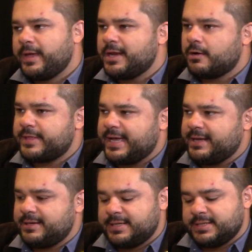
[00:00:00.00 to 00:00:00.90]
know that
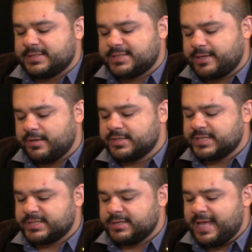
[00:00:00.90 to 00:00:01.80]
SEERS
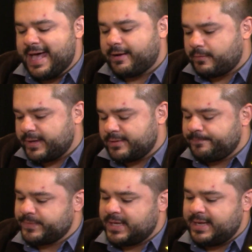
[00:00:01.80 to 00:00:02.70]
isn't adequate
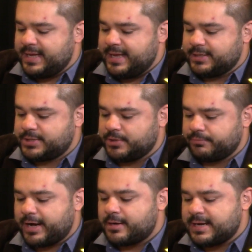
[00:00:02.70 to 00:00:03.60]
to
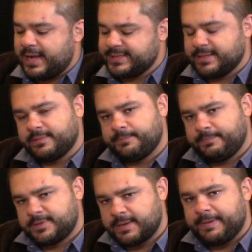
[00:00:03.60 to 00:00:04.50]
recognize that
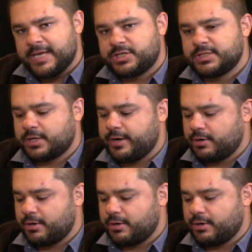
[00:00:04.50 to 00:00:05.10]
some patients are in